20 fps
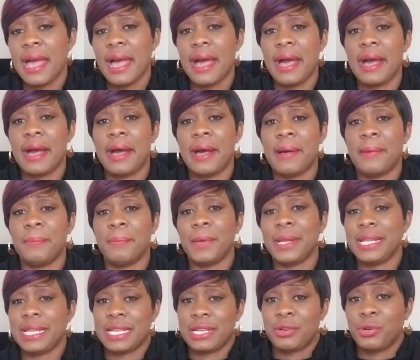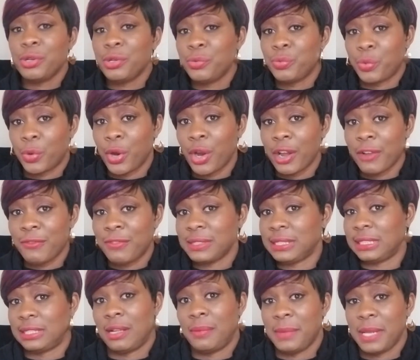um, but it could work for
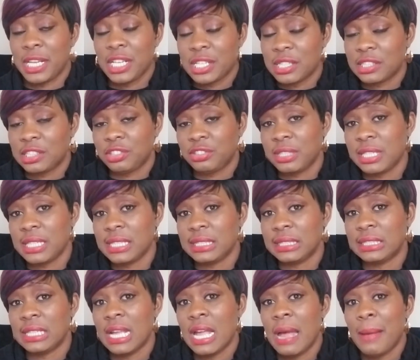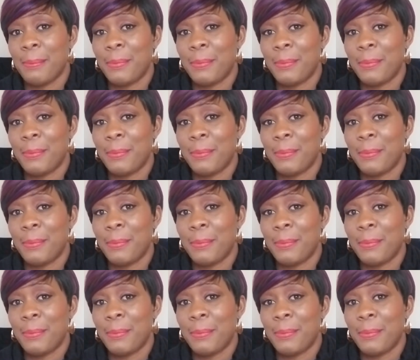some industries.